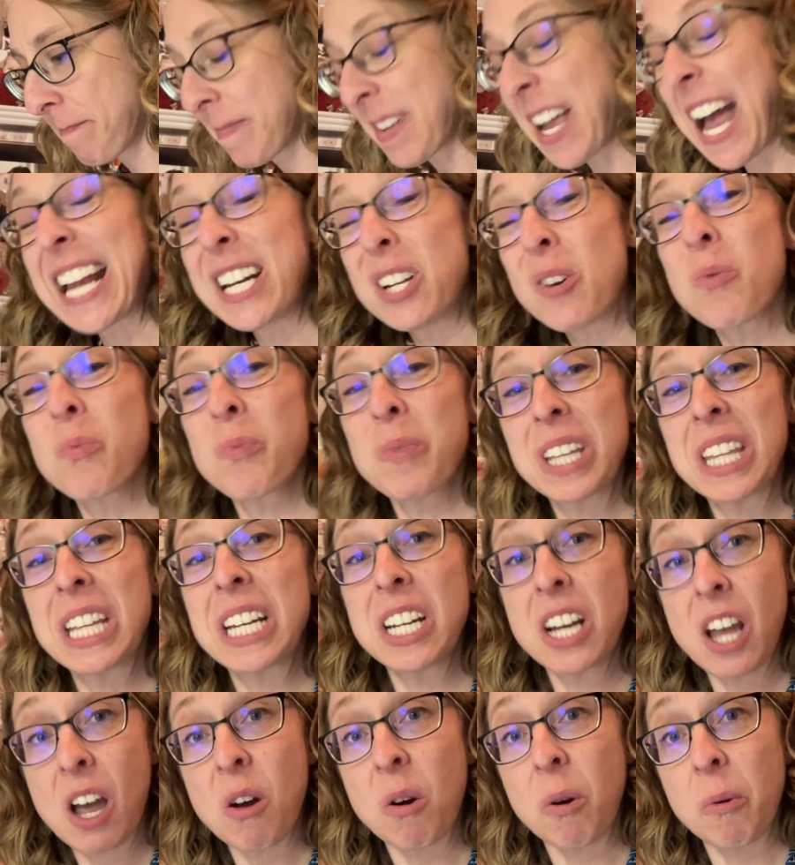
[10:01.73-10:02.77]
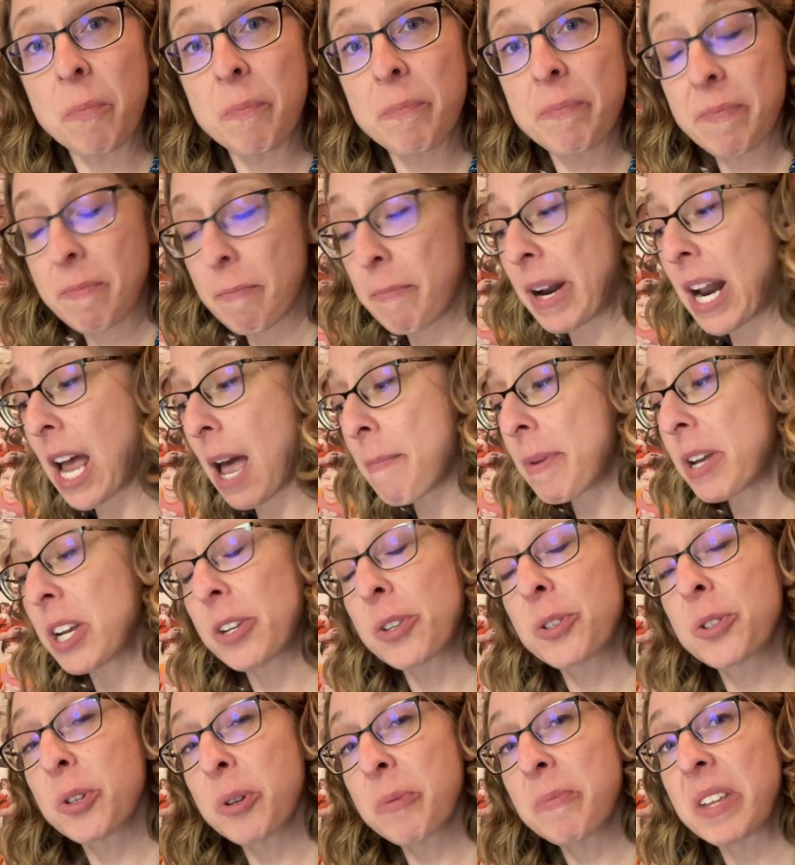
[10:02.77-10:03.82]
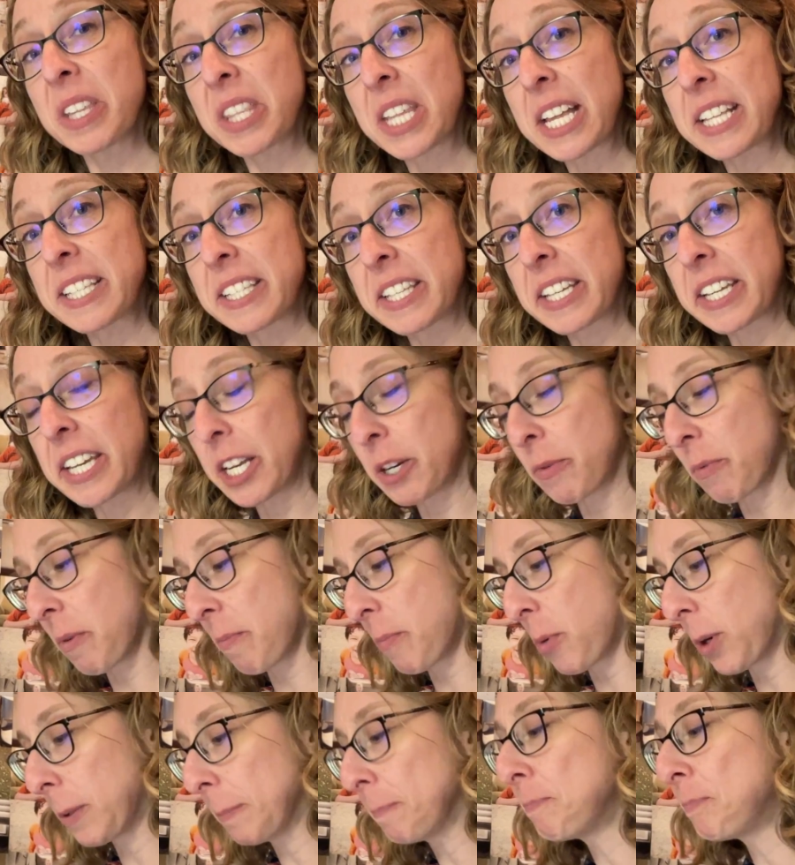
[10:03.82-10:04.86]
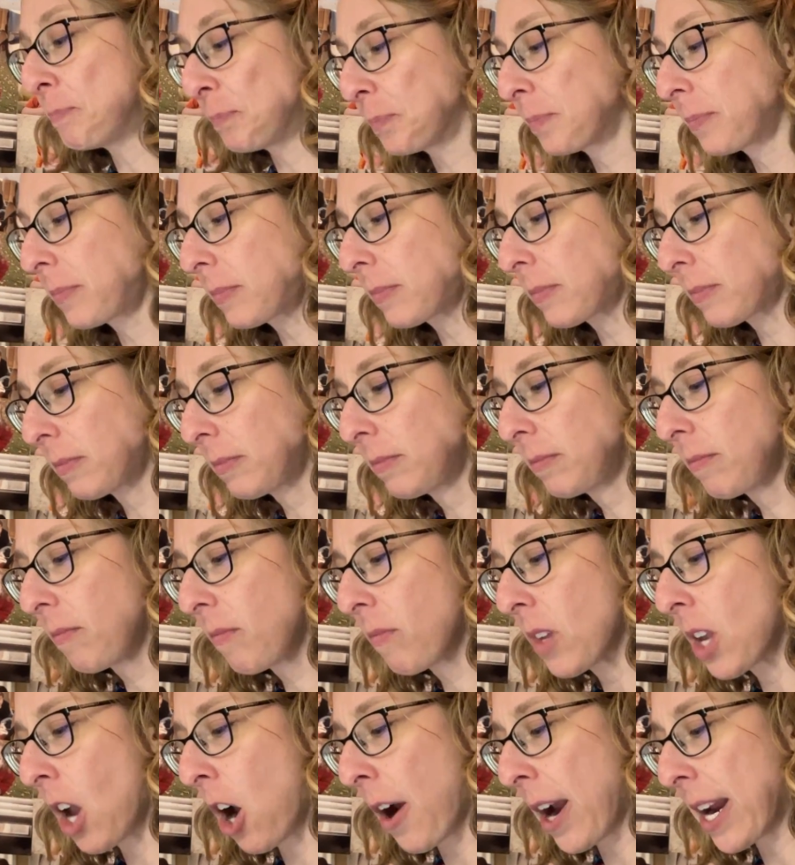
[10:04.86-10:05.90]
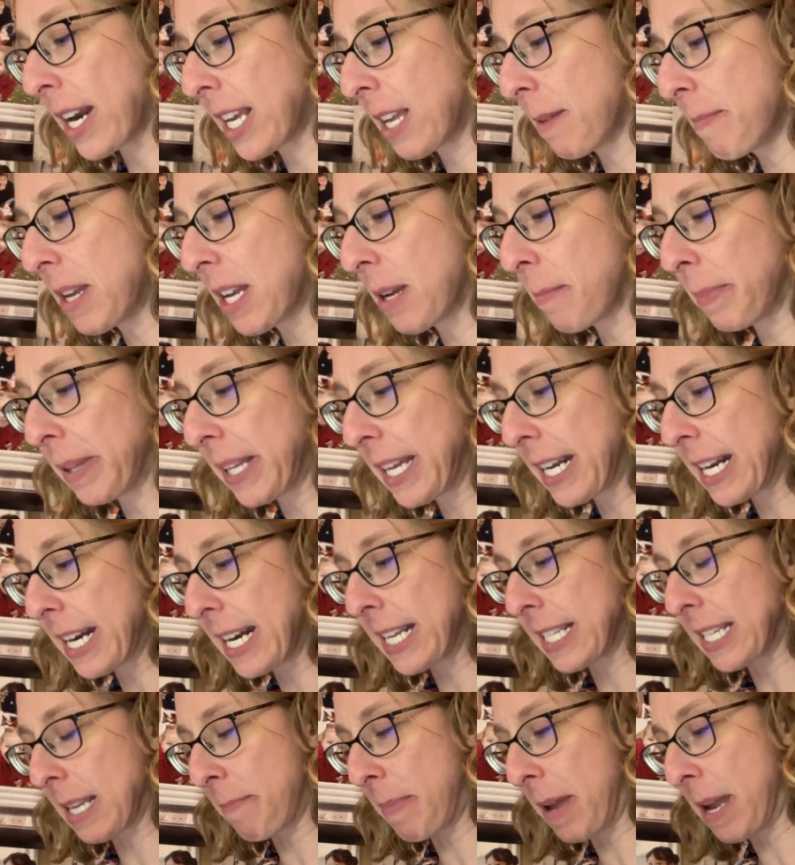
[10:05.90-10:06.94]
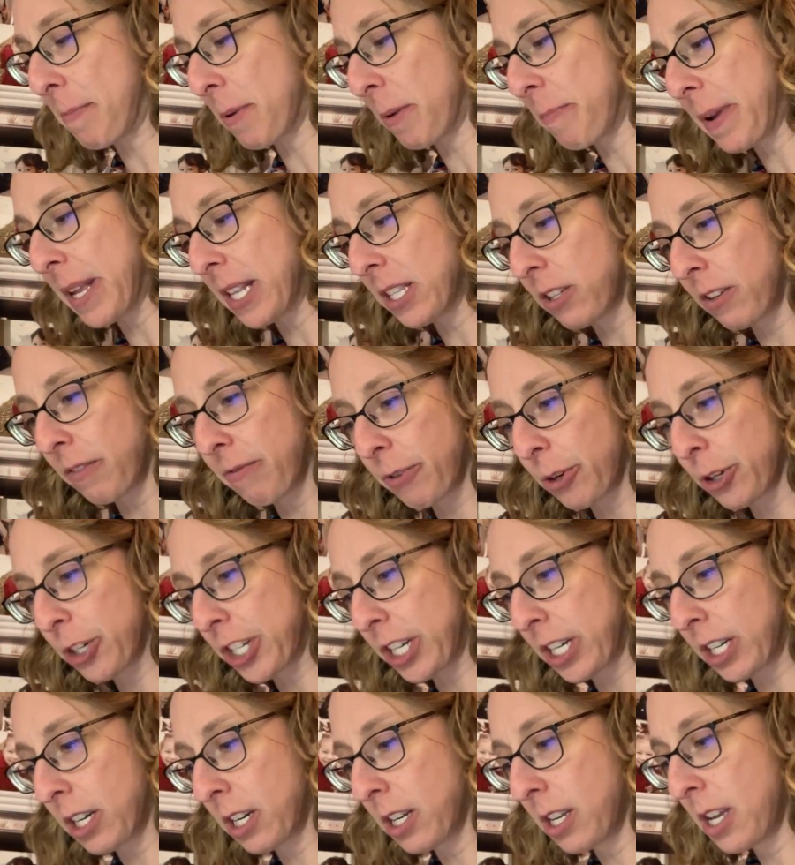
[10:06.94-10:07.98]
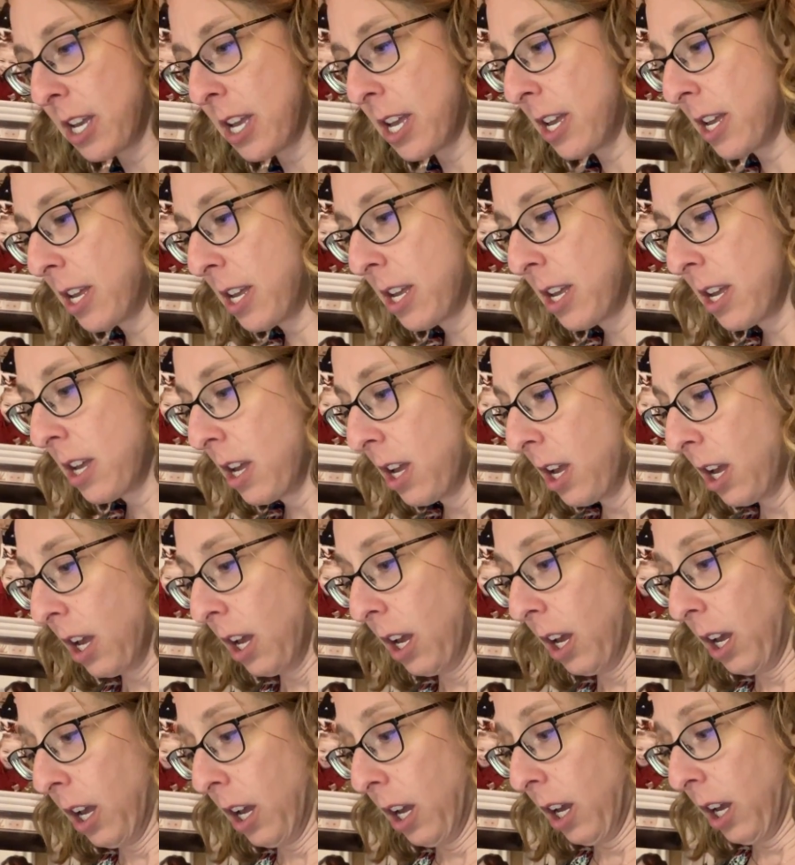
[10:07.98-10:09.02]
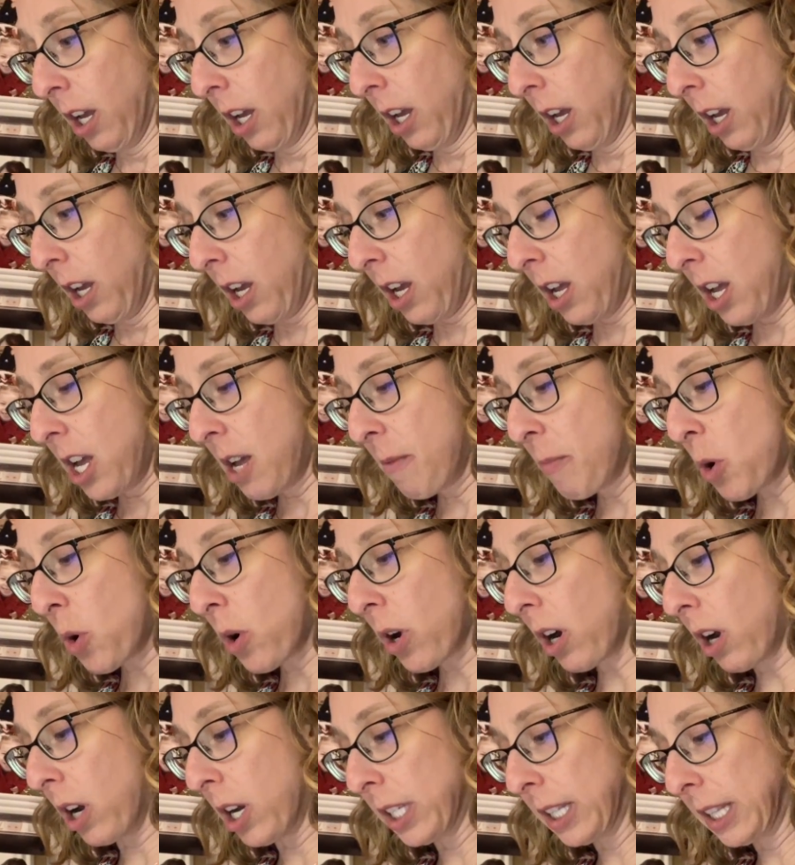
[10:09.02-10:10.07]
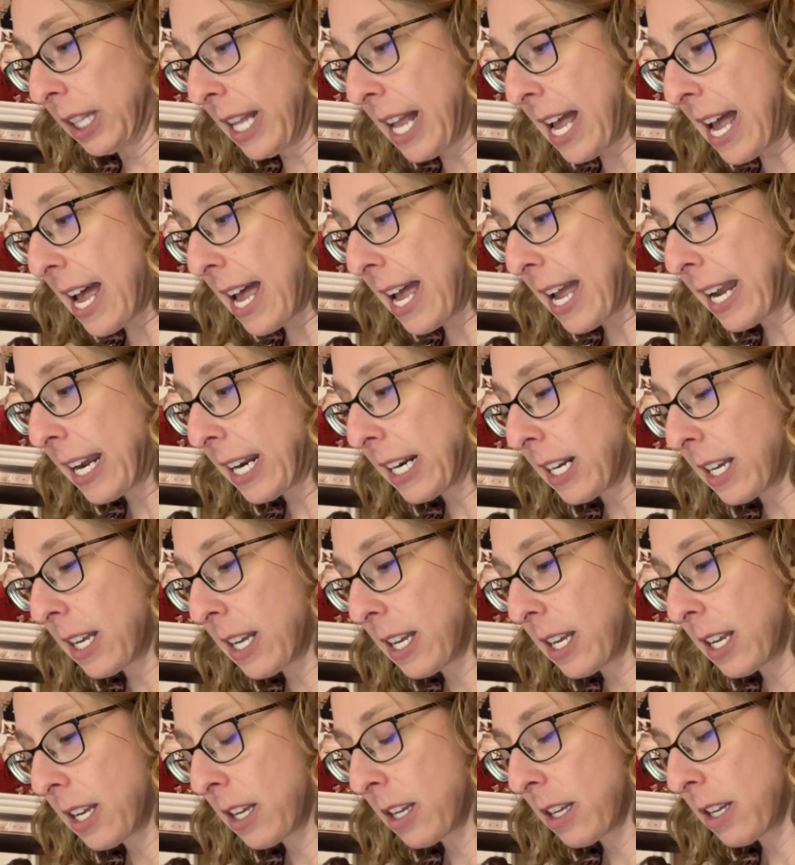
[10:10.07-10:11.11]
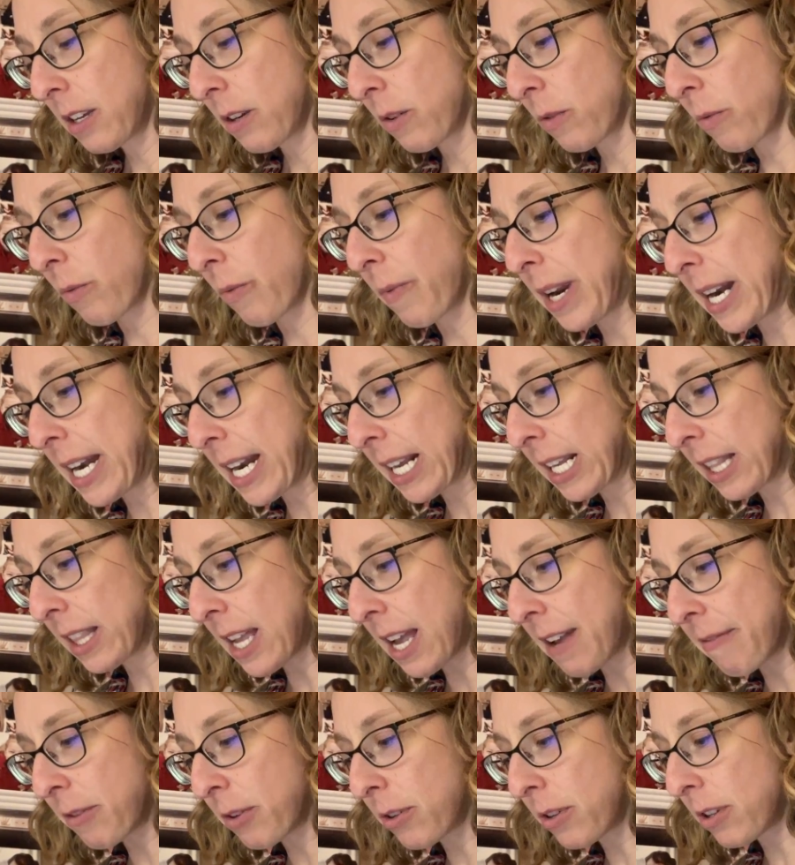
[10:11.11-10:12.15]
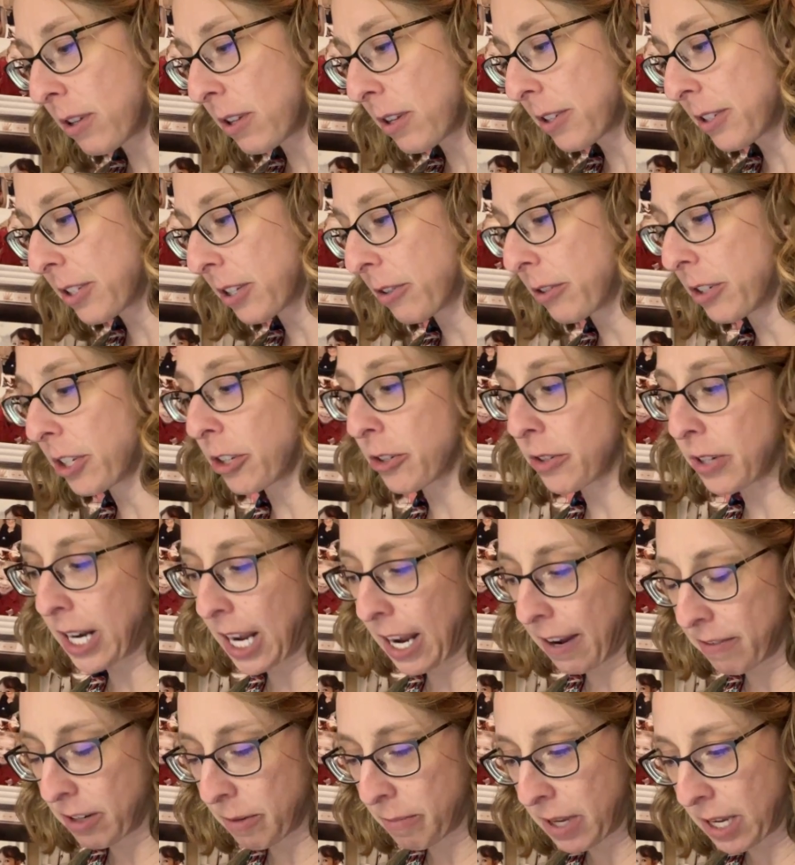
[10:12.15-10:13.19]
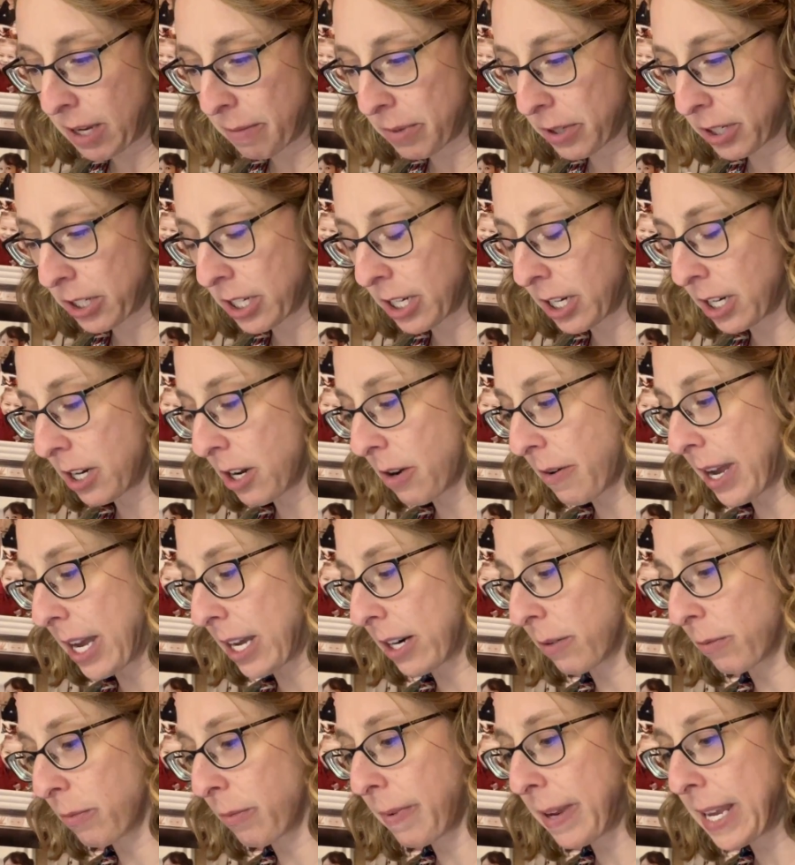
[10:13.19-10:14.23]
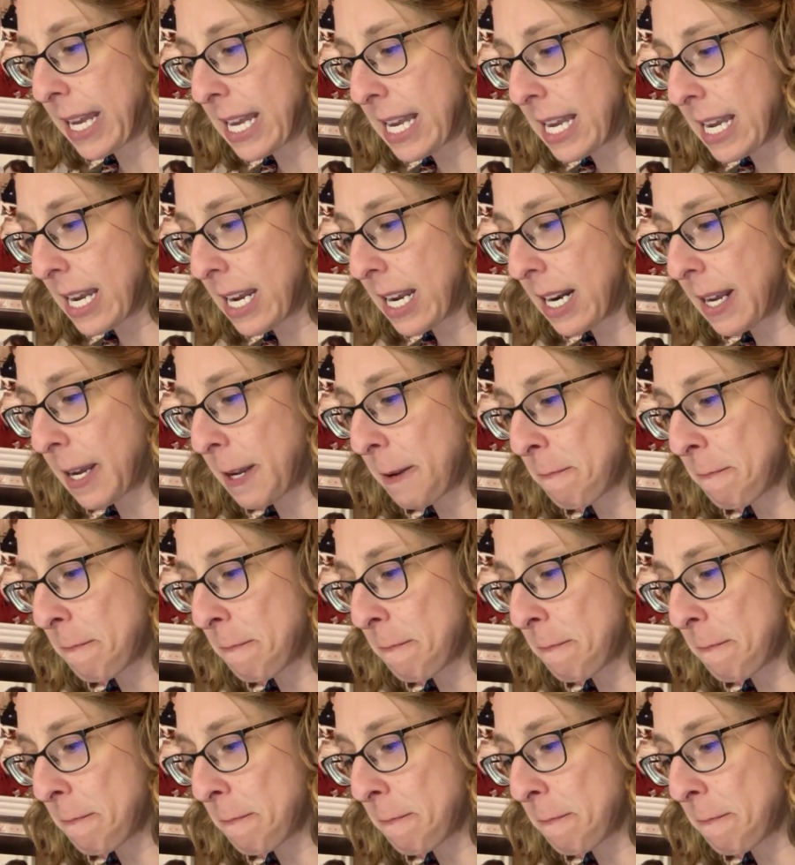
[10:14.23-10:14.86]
I don't really know, but I'm going to assume that that's the kid report. All right, can be completed as a paper pencil version or online. Reading level, so children have to be able to know how to read.